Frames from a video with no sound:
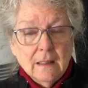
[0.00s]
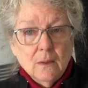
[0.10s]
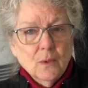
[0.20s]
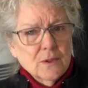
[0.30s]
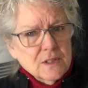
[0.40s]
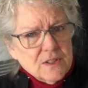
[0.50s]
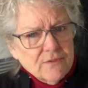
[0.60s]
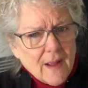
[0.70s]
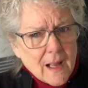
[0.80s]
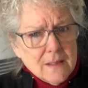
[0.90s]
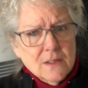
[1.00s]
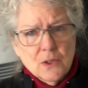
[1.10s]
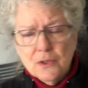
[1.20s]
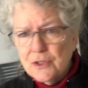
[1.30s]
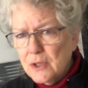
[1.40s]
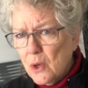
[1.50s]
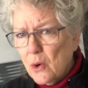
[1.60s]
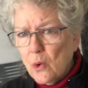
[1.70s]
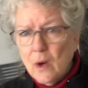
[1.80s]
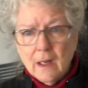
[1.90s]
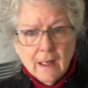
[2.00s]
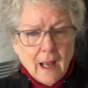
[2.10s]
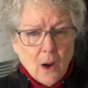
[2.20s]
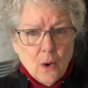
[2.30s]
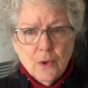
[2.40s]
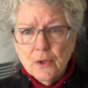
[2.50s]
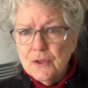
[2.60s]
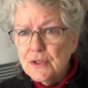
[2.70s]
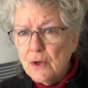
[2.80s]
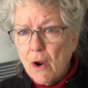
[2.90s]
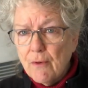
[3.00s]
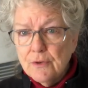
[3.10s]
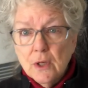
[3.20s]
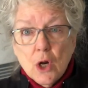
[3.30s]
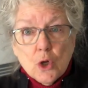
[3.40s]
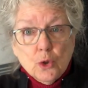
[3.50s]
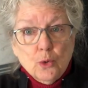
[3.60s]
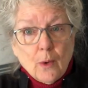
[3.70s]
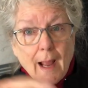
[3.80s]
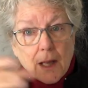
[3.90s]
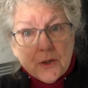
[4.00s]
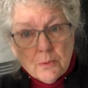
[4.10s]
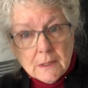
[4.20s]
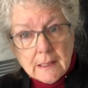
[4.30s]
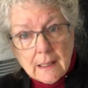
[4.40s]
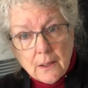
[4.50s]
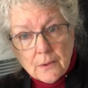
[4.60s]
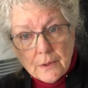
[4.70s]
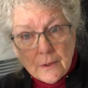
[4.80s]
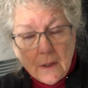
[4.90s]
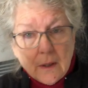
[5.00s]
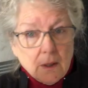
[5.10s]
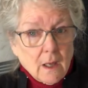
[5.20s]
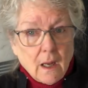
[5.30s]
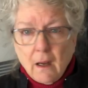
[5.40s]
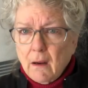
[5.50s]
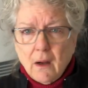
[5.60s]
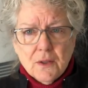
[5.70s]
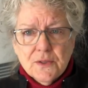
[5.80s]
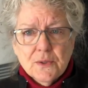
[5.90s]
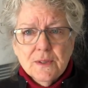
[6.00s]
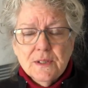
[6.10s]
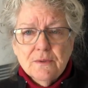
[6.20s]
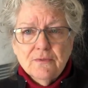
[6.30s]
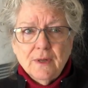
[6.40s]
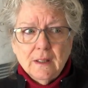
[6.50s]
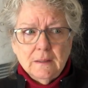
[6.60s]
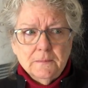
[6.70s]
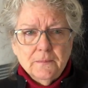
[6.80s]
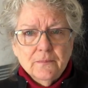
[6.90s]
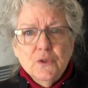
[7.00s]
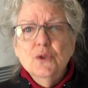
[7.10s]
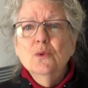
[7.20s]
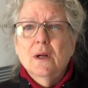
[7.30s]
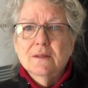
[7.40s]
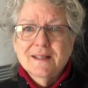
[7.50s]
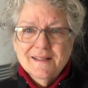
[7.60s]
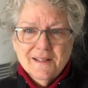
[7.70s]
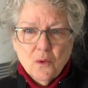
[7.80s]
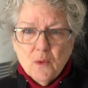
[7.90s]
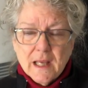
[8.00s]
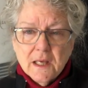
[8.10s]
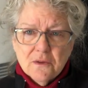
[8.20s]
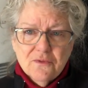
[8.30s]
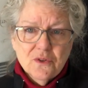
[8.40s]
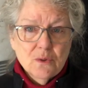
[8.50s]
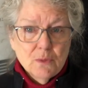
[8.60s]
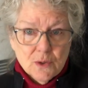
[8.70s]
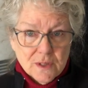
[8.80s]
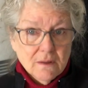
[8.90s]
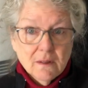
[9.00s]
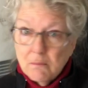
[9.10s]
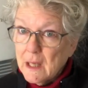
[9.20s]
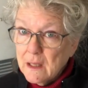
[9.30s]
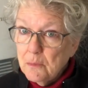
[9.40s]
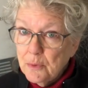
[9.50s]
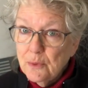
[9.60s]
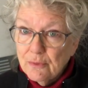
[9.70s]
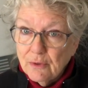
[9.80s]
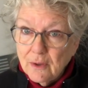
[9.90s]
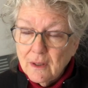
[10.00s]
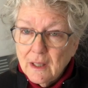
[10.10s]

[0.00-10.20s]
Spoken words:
whether it's fast or slow, loud or soft, gradually louder, all sorts of nuances that we give to the music that make it beautiful,